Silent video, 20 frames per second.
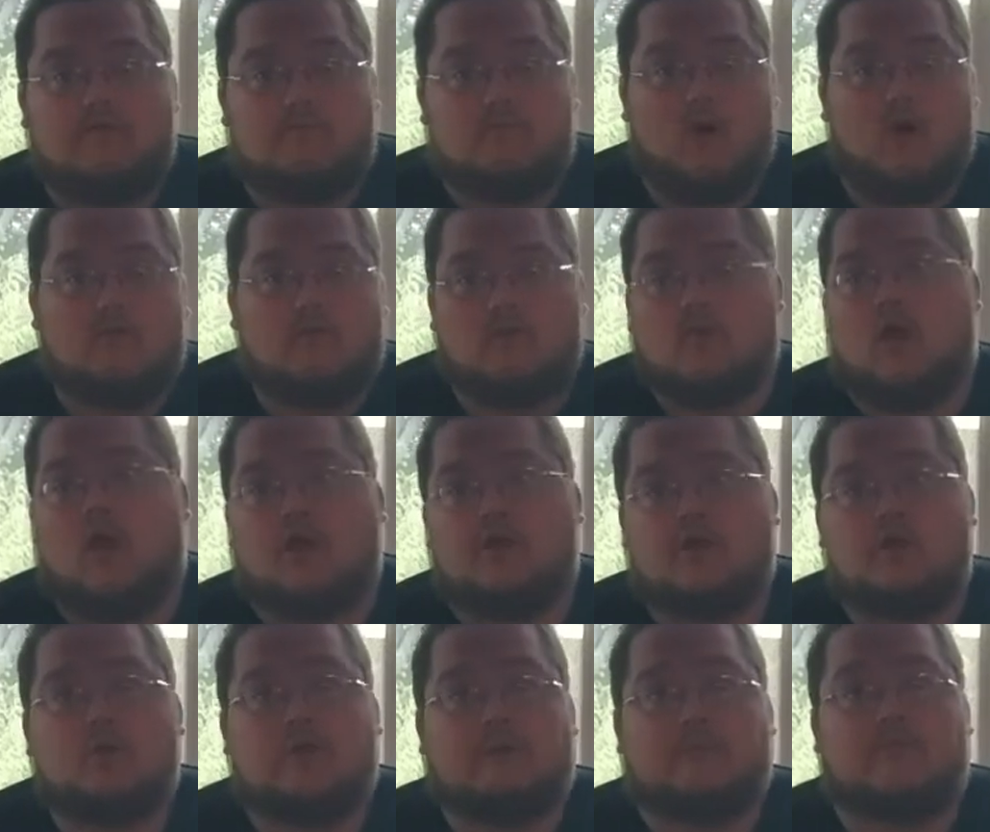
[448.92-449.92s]
the Marvel
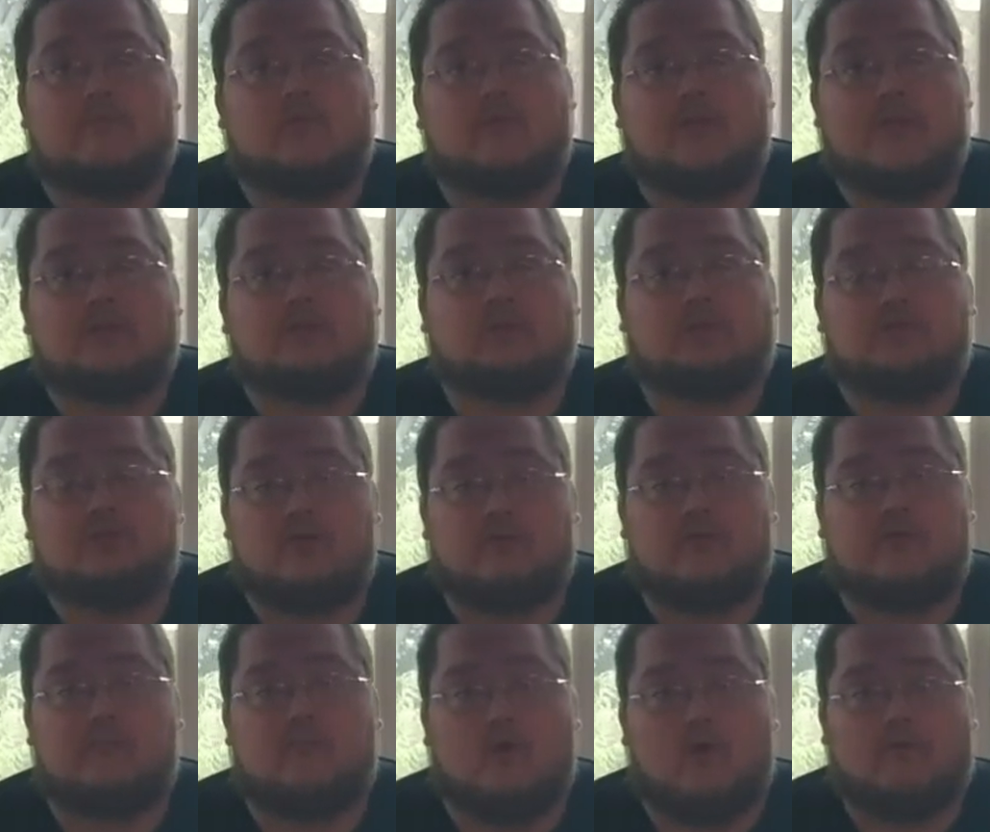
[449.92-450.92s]
continuity before they switched over
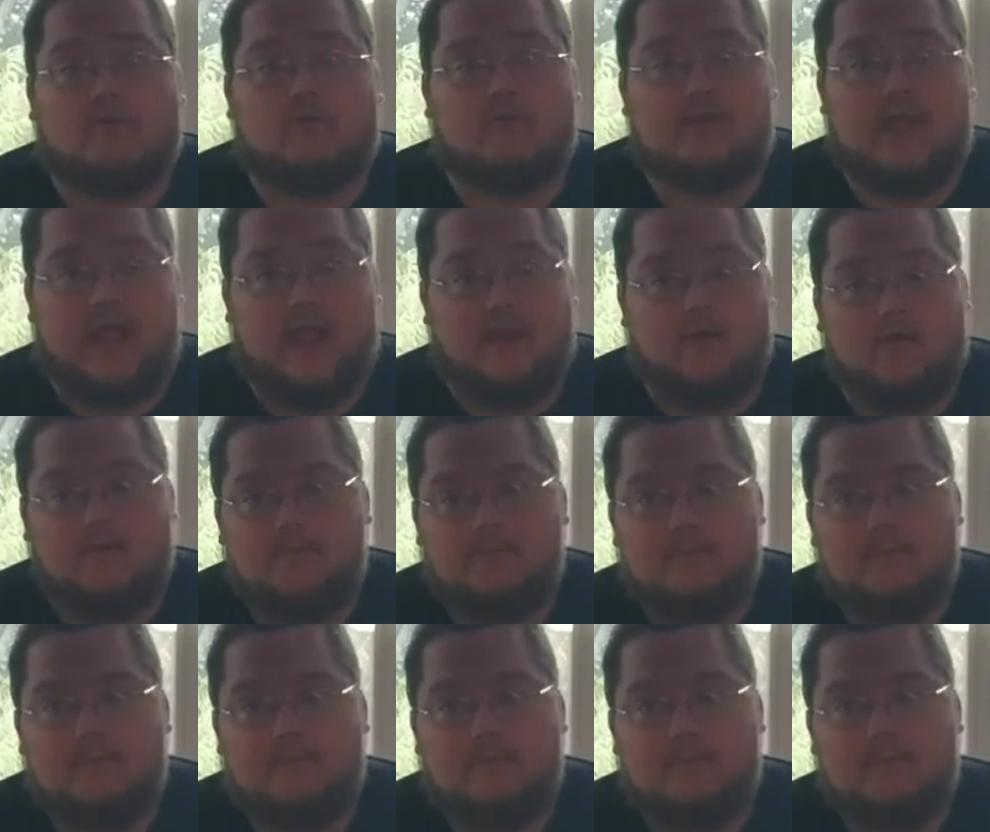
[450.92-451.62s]
to Marvel Now.